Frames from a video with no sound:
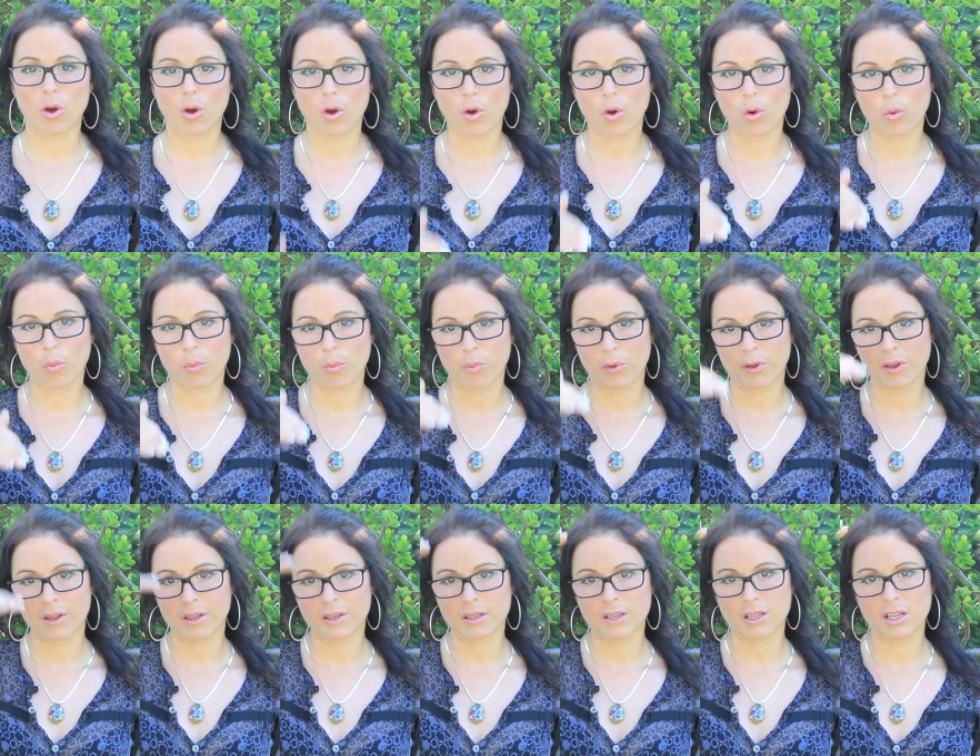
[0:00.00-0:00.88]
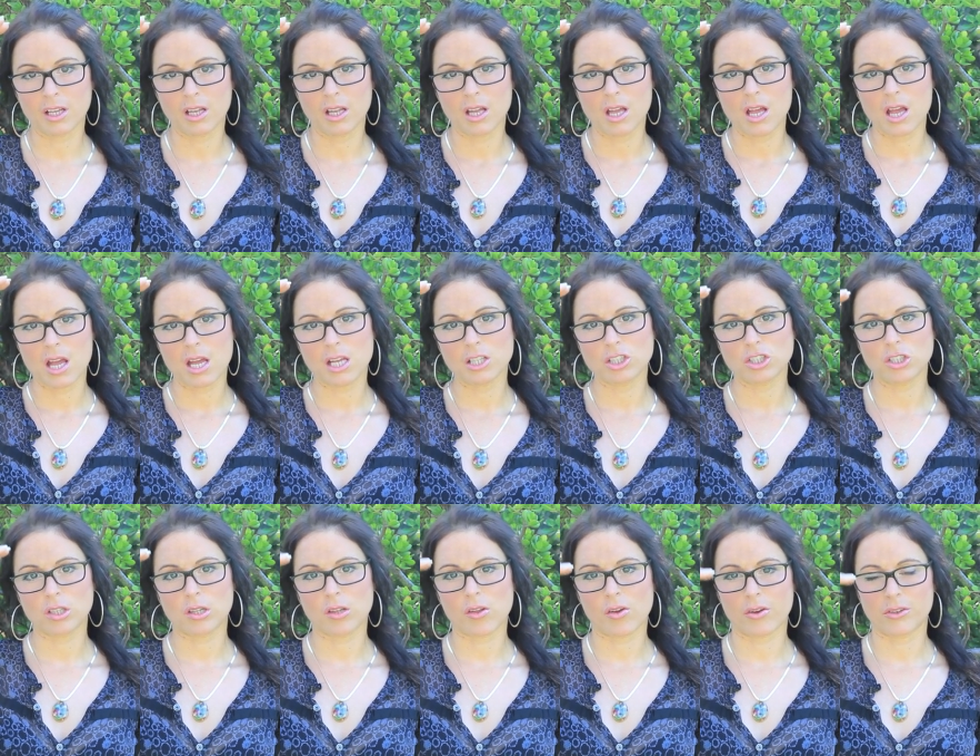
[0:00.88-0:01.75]
open and
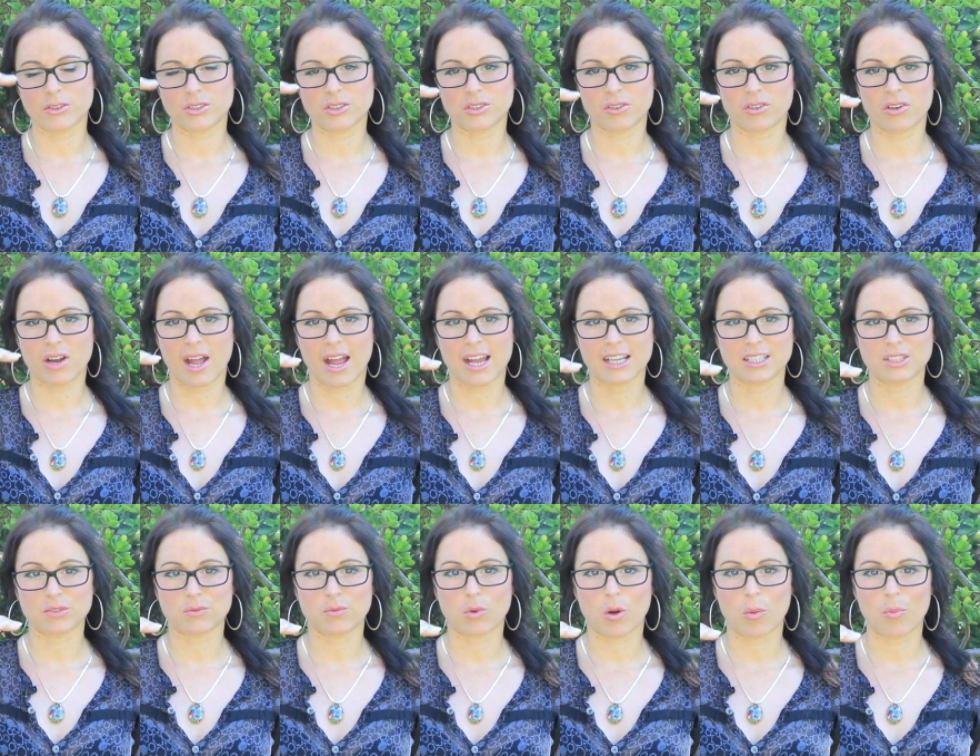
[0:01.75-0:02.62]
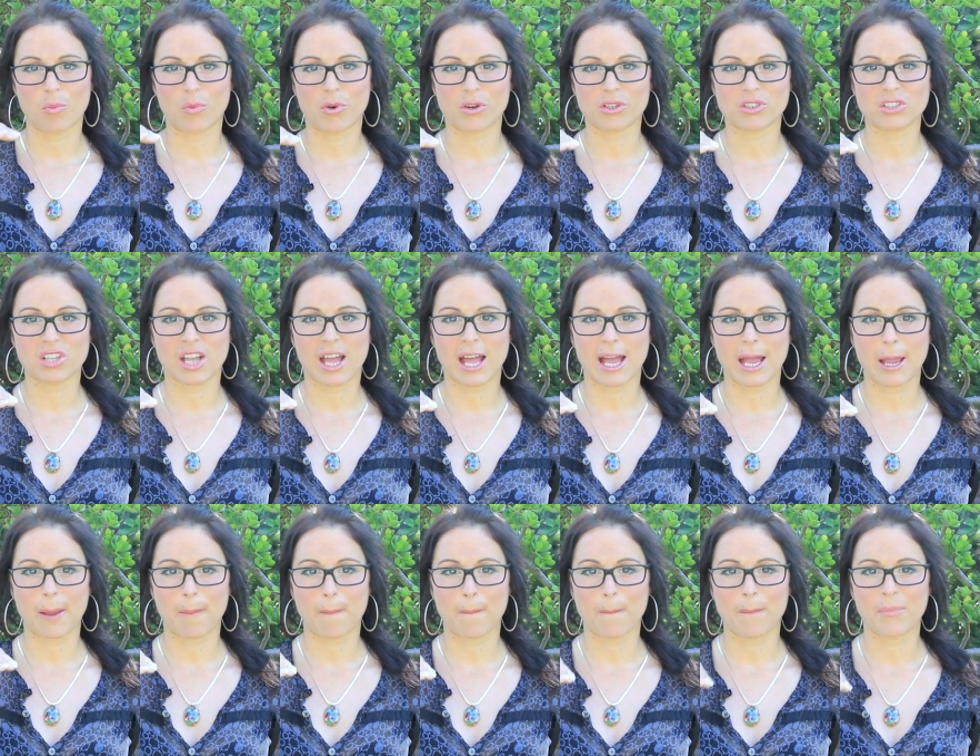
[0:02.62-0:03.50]
close your eyes one more
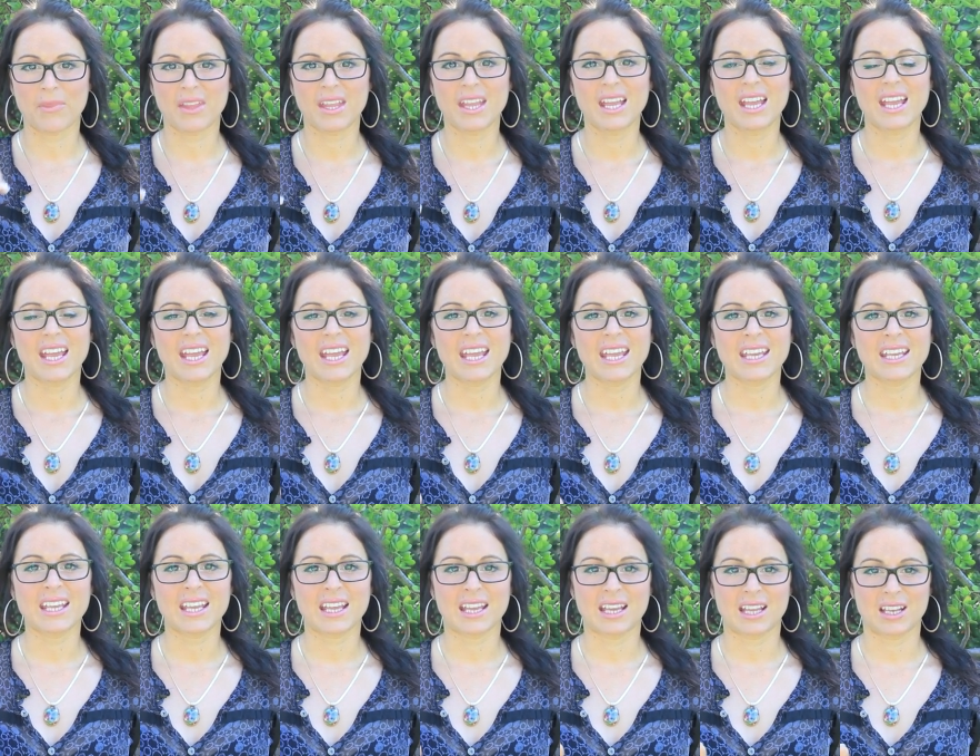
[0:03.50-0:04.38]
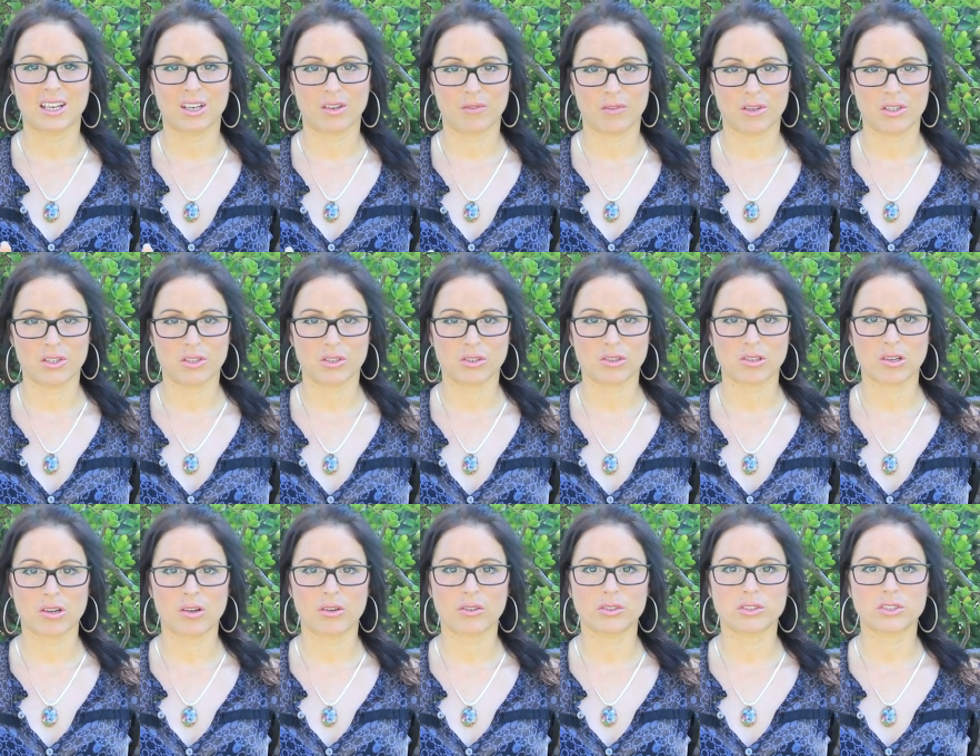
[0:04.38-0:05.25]
time. Again, when you
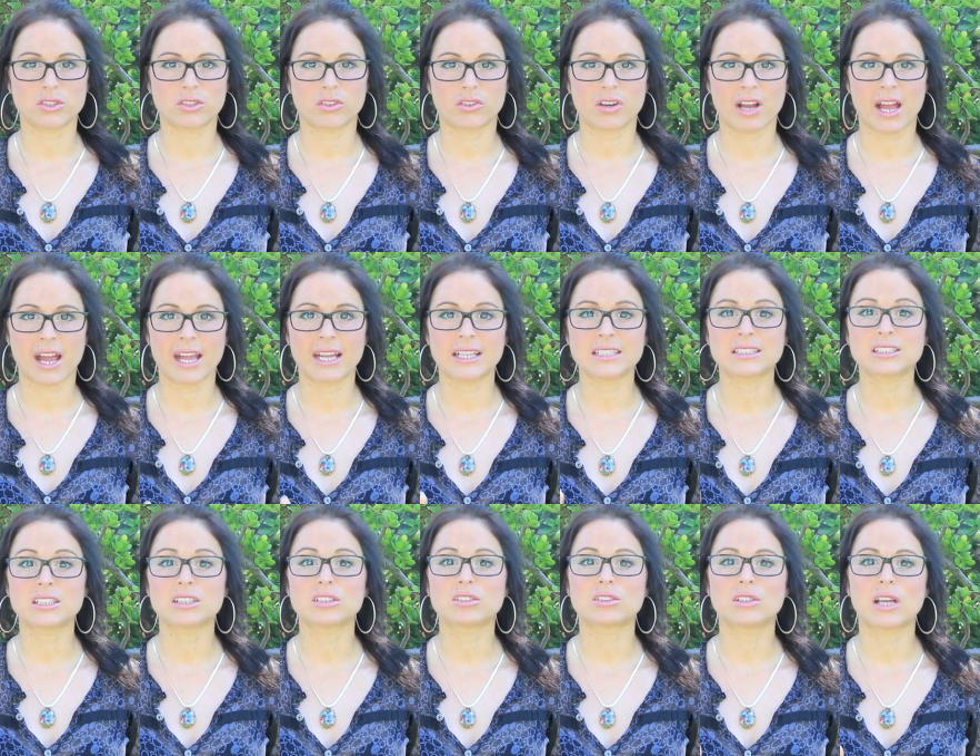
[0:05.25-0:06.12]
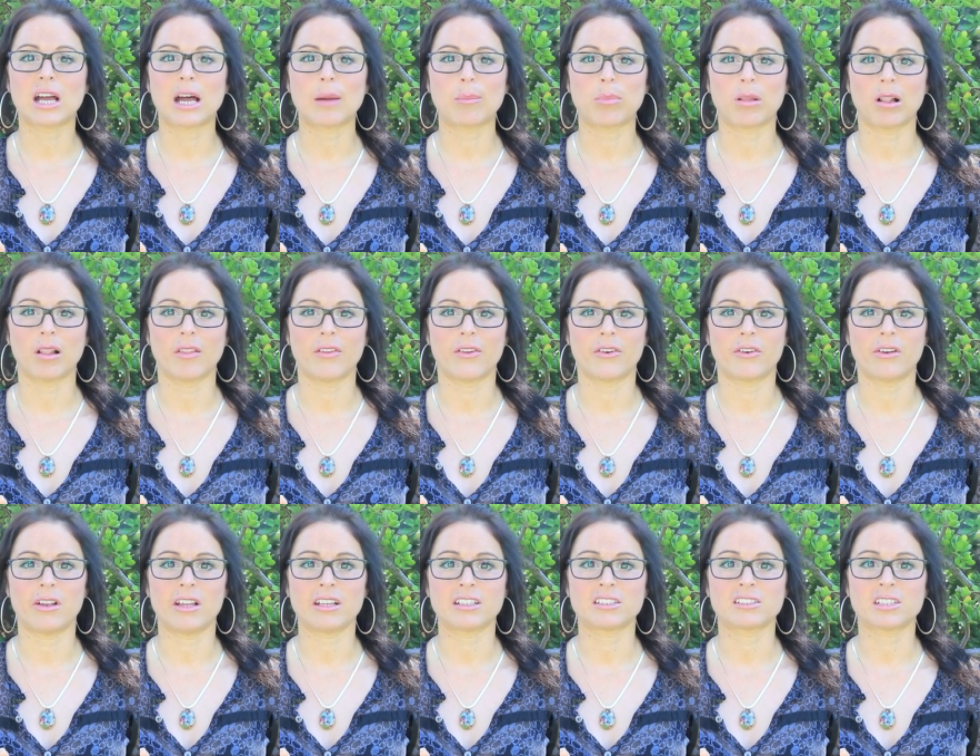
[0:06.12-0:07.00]
close your eyes, double the
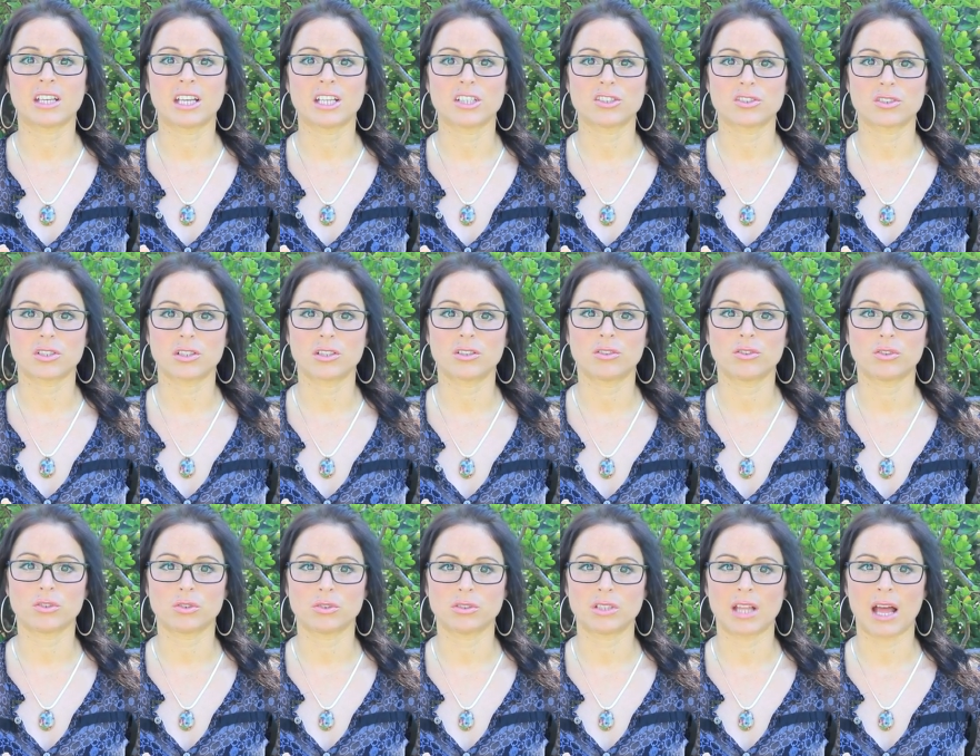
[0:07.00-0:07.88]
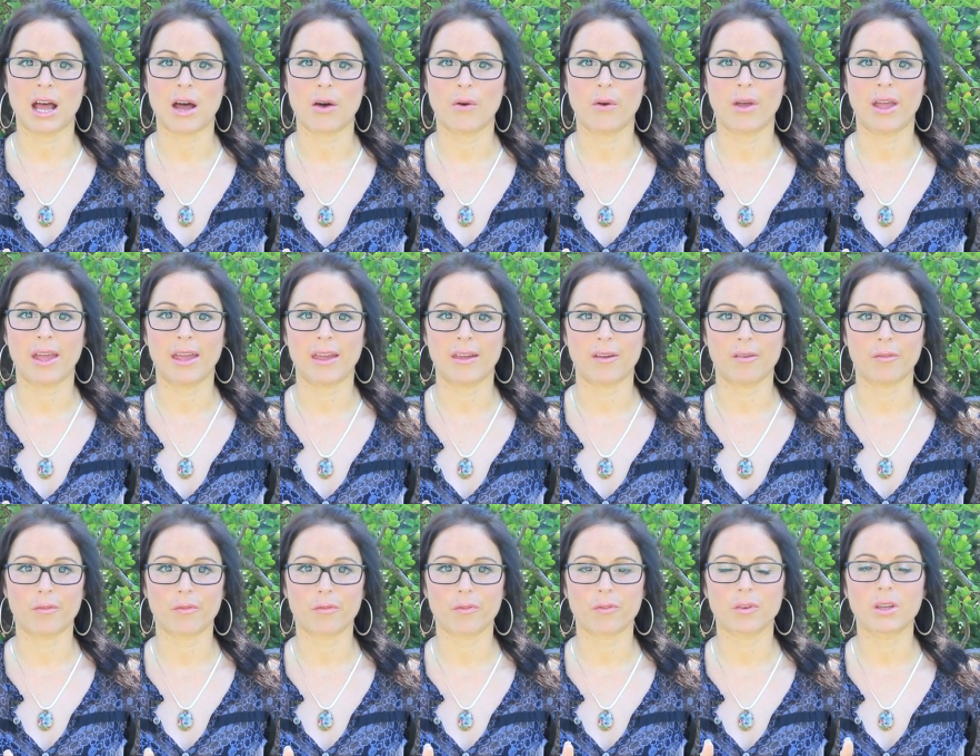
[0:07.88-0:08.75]
relaxation you now
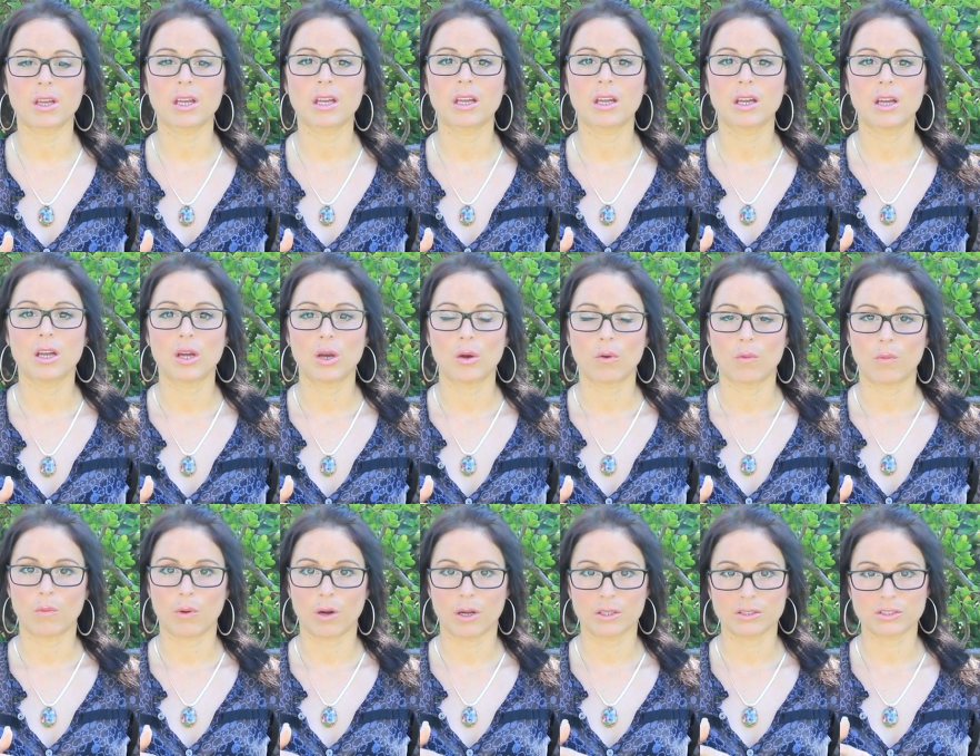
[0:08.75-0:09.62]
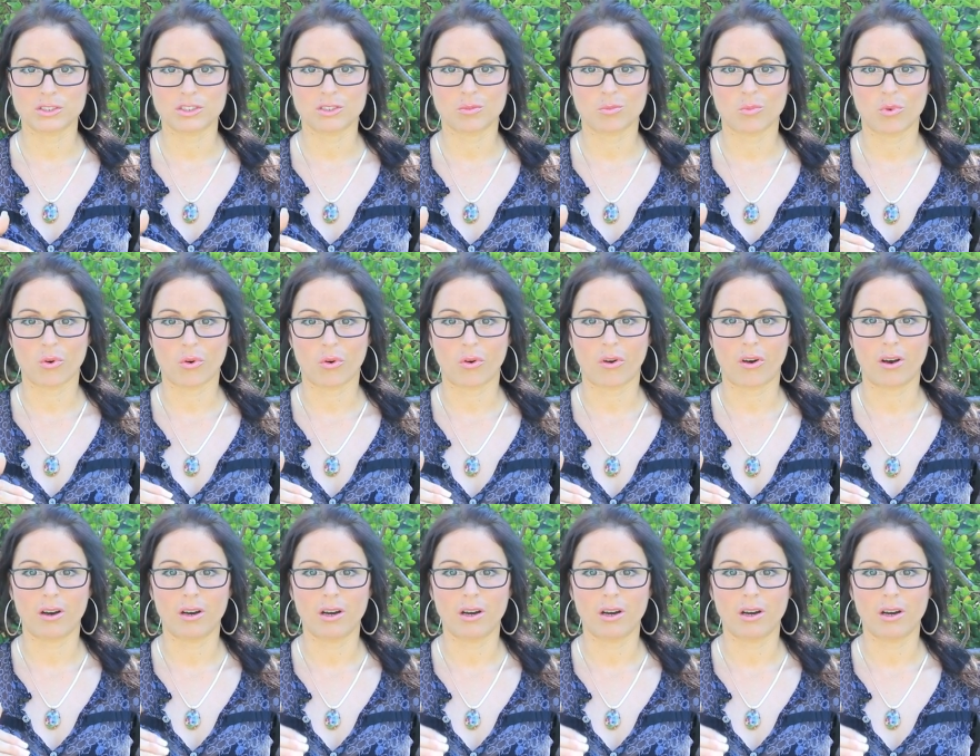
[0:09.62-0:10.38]
have. Once more